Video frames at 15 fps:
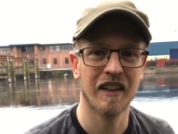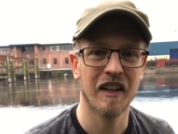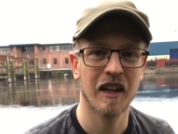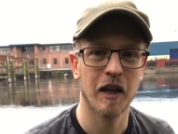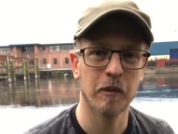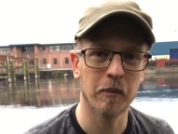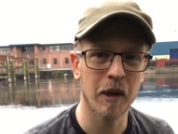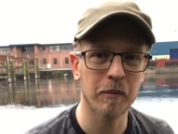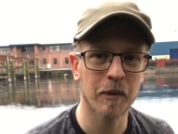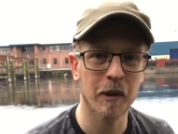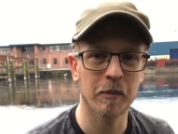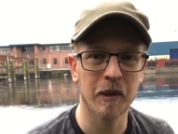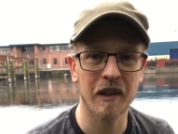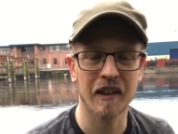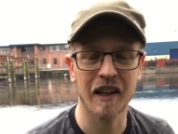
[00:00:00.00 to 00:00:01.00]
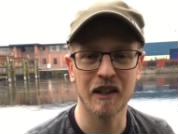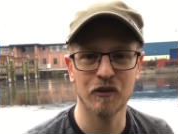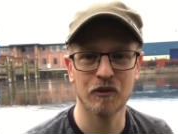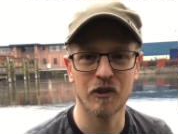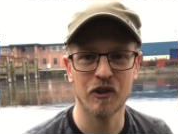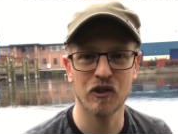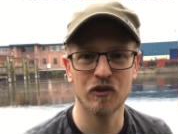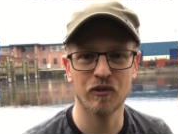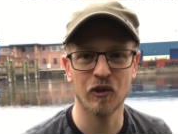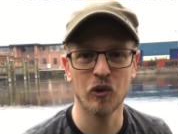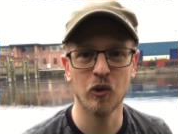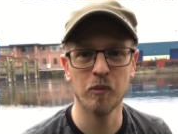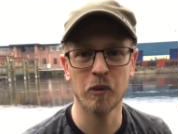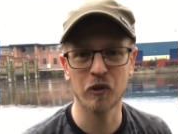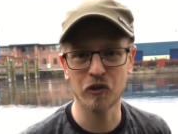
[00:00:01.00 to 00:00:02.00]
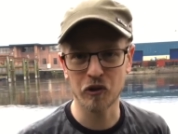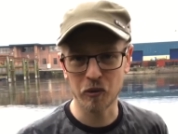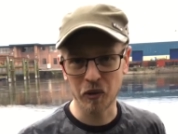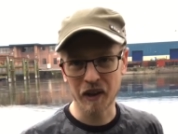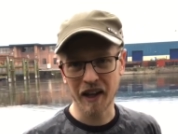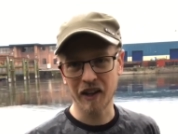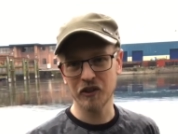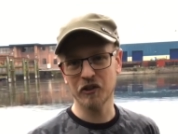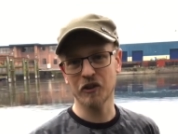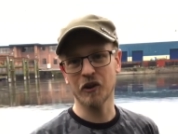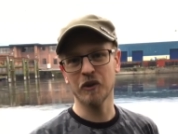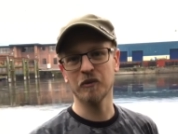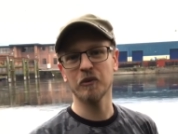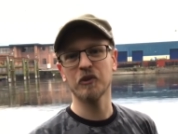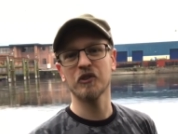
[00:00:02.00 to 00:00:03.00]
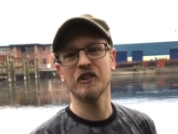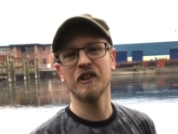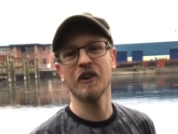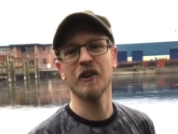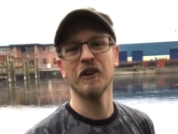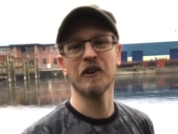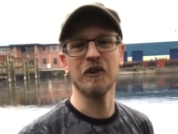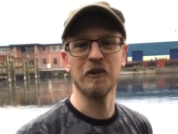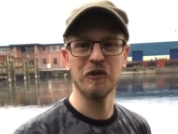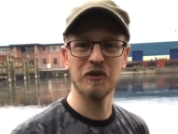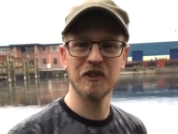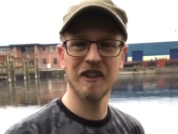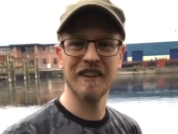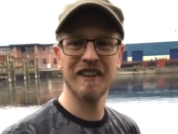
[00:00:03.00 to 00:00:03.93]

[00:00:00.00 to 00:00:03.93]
it might be a bit light for this flow, but sure, we'll cast it out and we'll see how it goes.